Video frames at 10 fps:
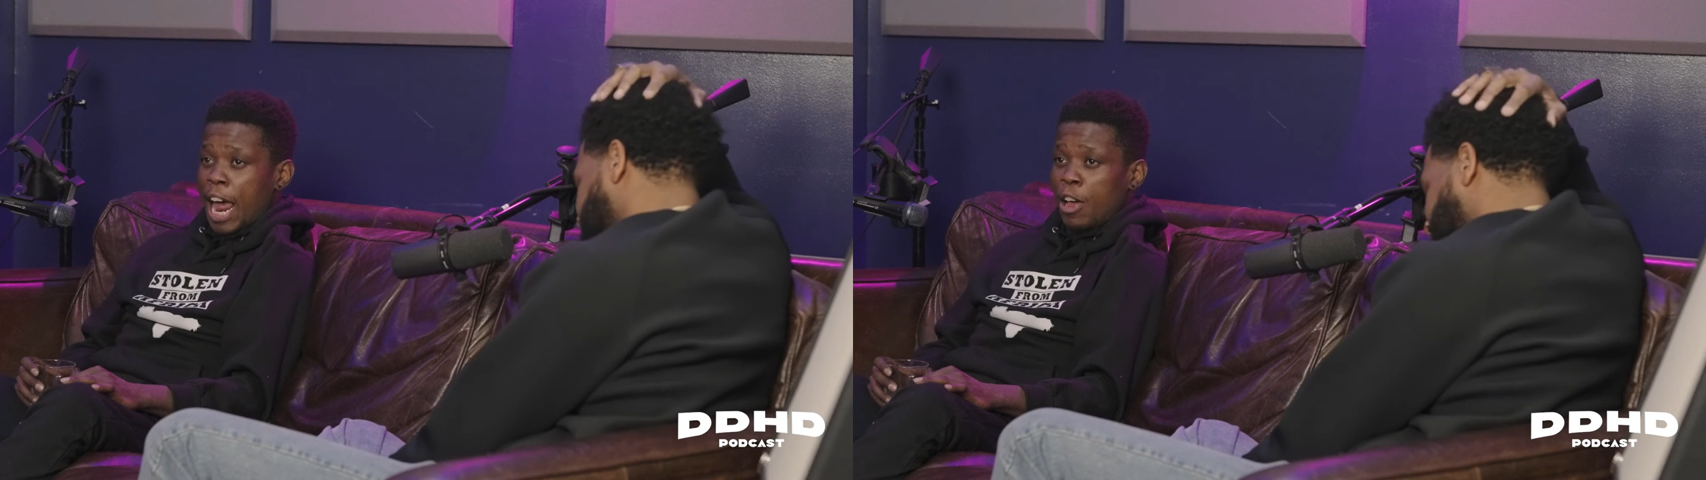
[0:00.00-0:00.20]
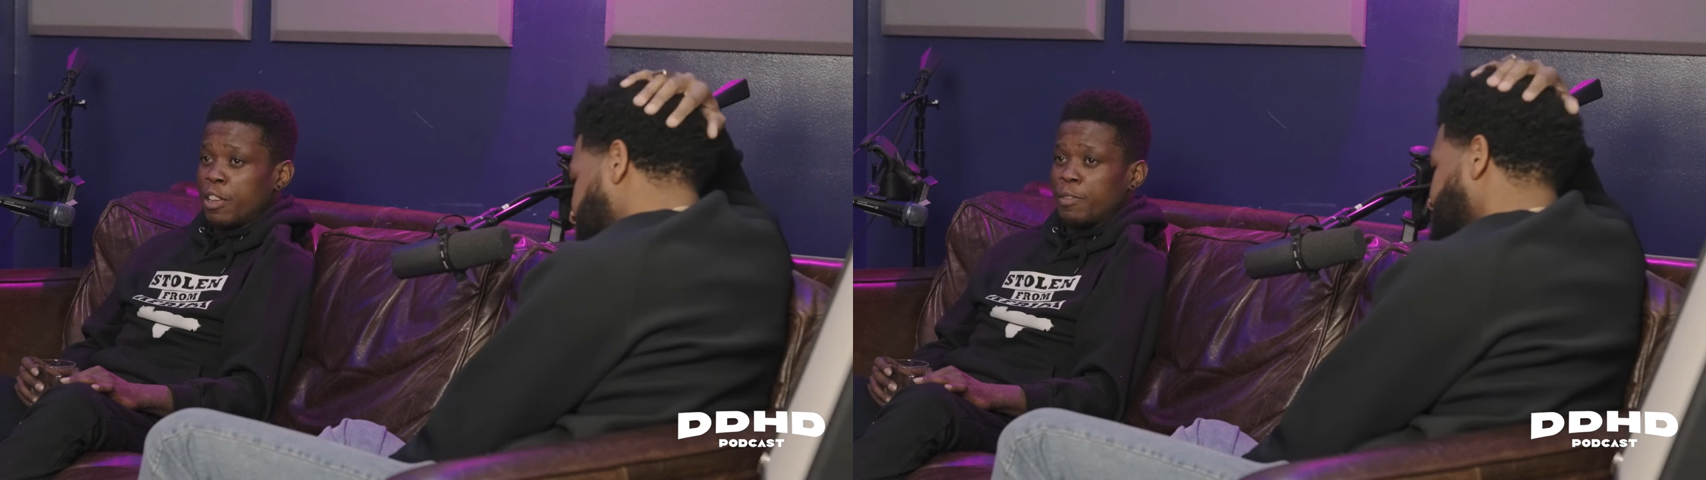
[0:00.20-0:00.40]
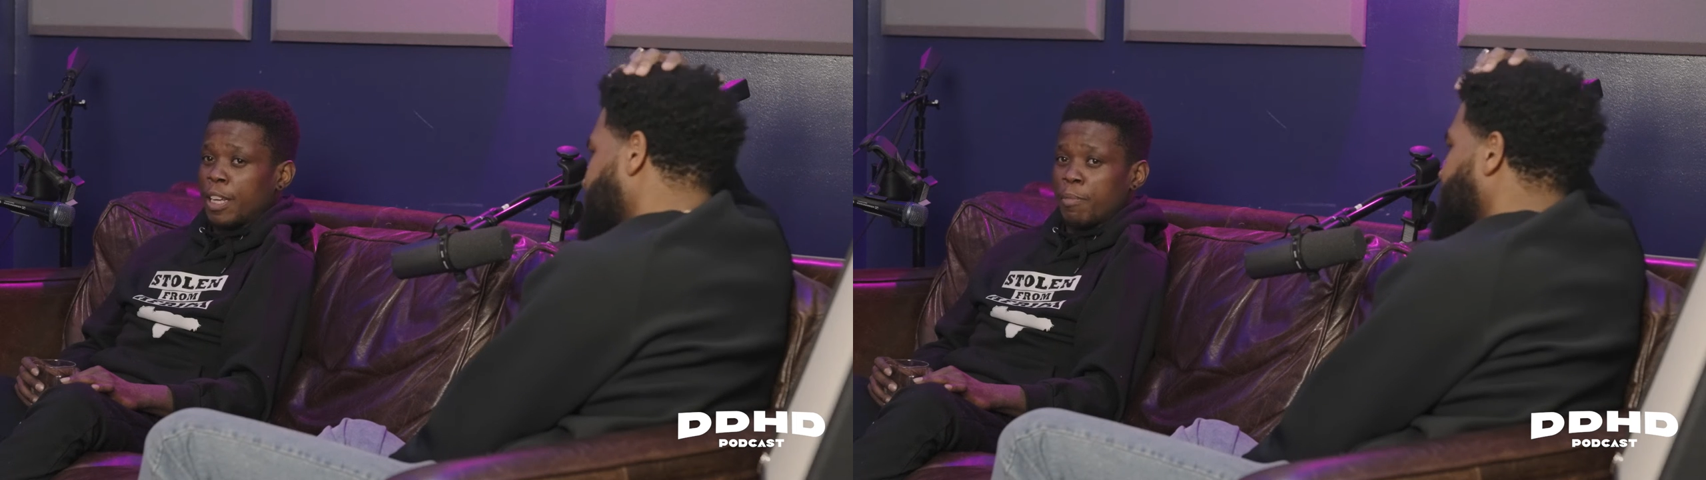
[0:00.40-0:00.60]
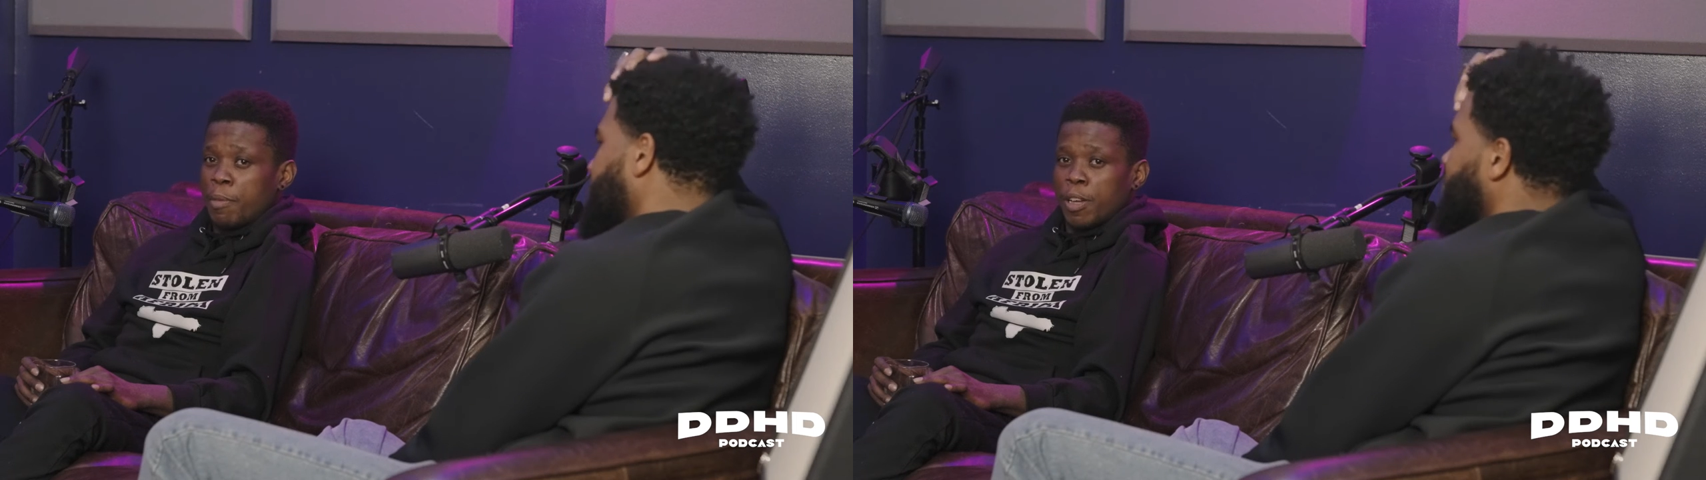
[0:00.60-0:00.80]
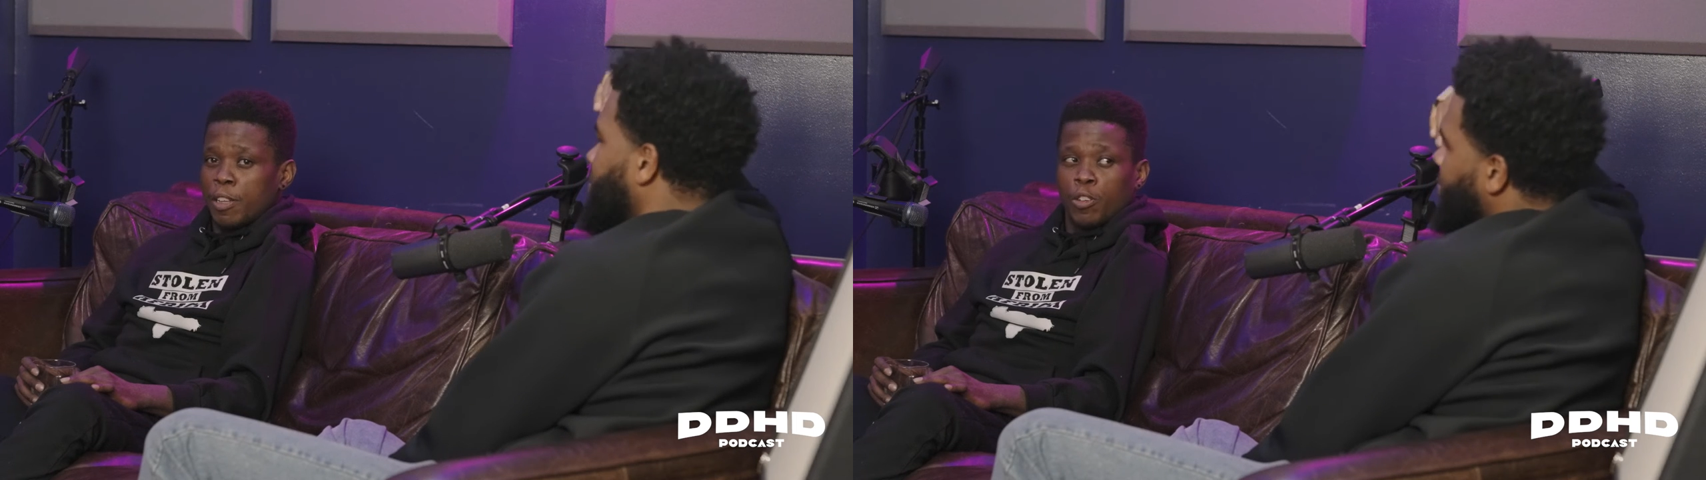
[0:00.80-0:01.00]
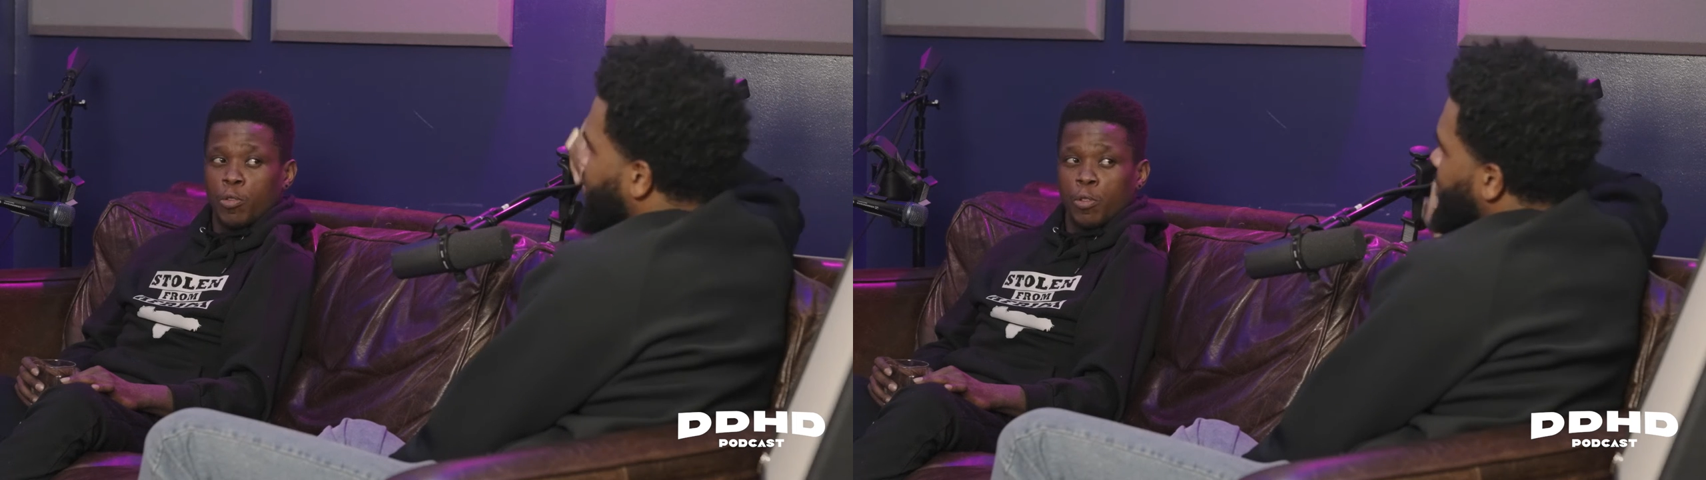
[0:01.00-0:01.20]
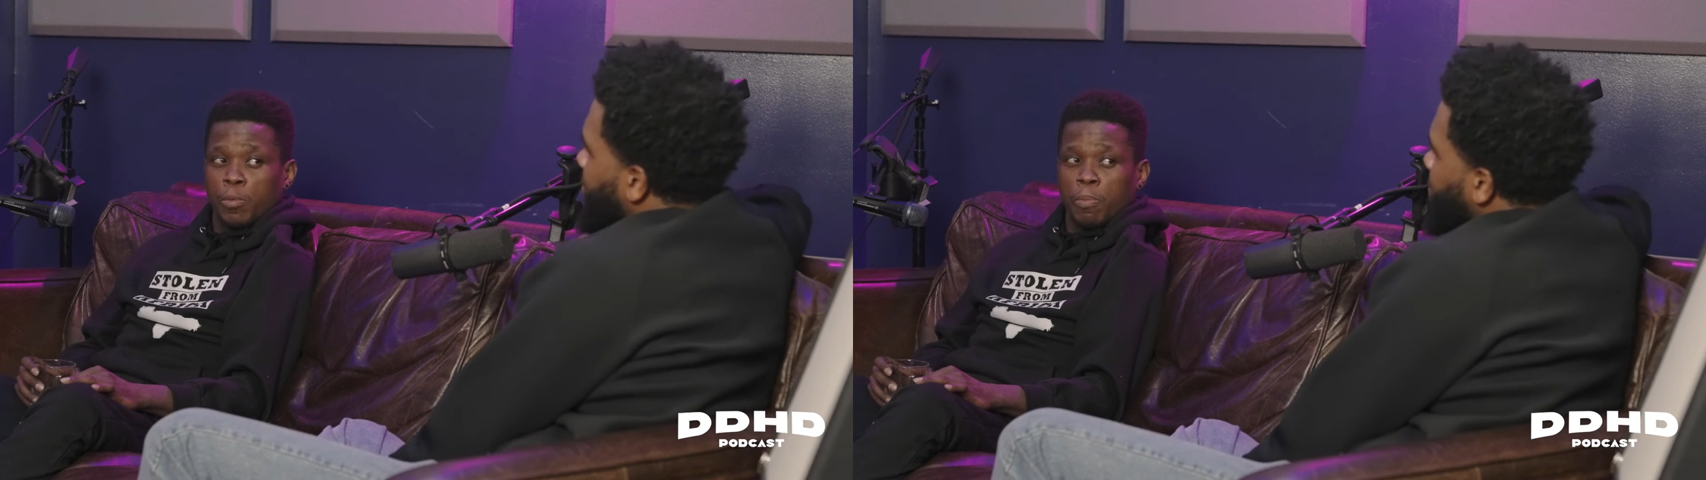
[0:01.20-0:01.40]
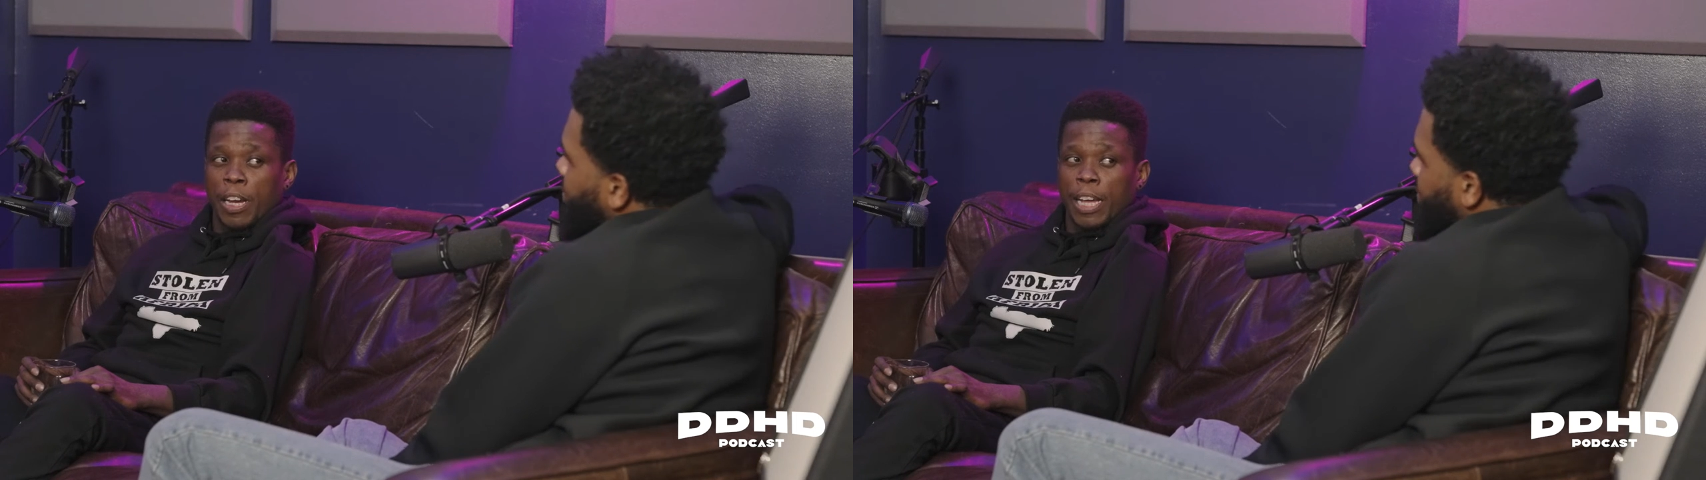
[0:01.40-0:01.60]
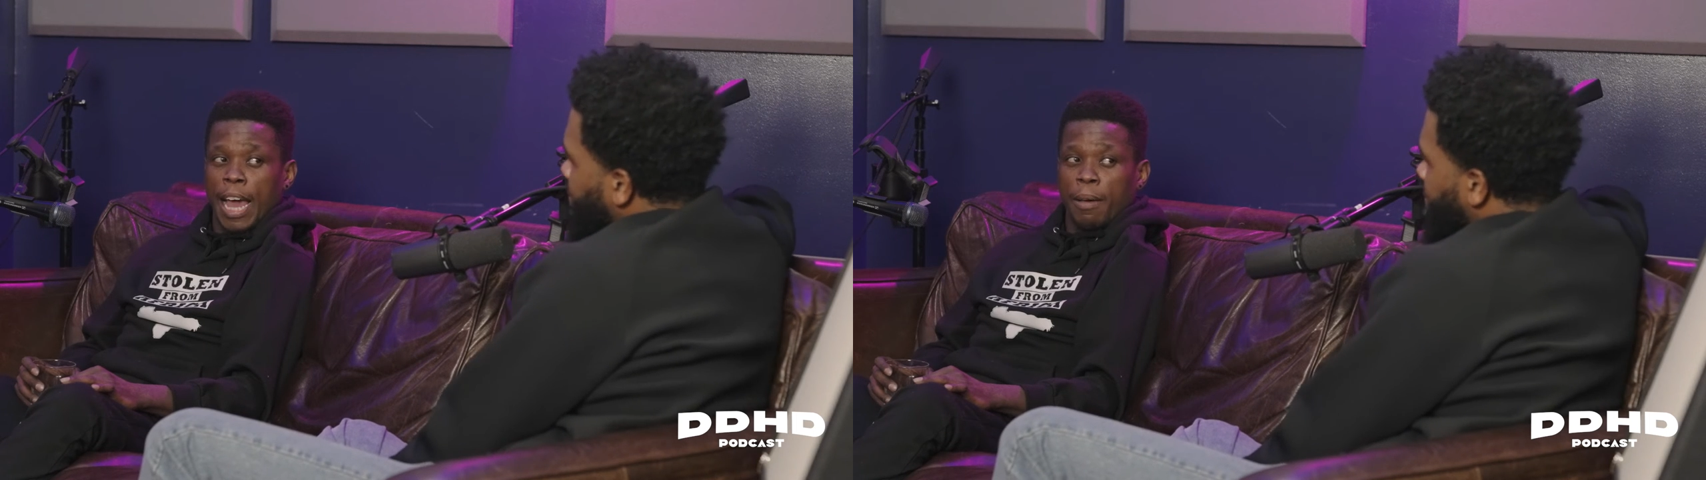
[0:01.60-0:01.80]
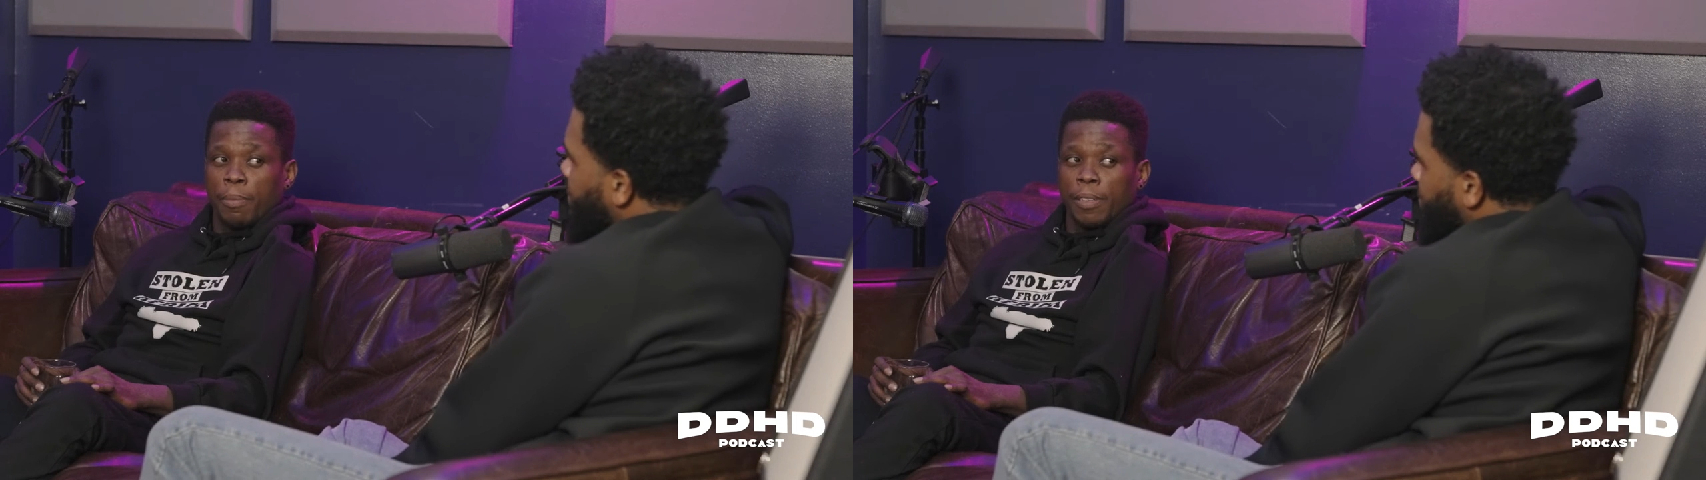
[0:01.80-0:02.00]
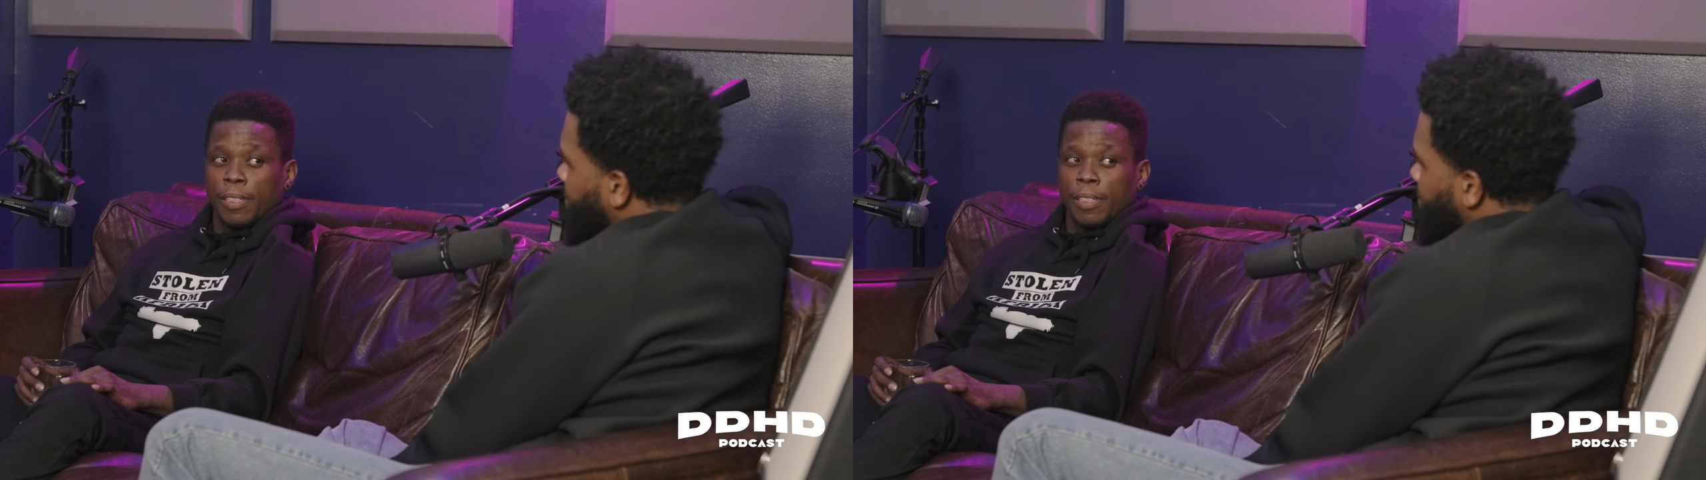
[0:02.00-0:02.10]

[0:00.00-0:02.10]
And I don't even think my mother knew what was about to happen.